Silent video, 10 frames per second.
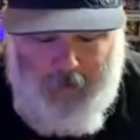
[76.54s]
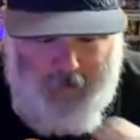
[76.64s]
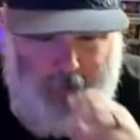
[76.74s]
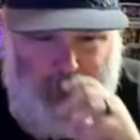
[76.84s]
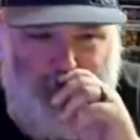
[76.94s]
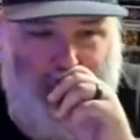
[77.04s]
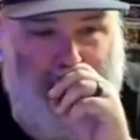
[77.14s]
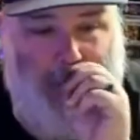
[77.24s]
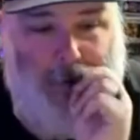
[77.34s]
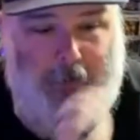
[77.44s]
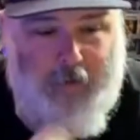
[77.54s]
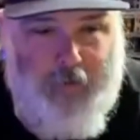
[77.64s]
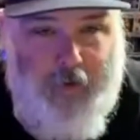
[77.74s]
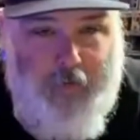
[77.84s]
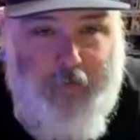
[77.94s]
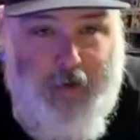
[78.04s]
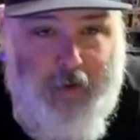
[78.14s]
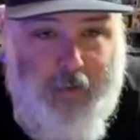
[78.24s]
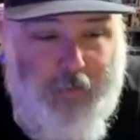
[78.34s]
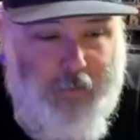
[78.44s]
Just checking out this new
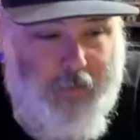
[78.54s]
view,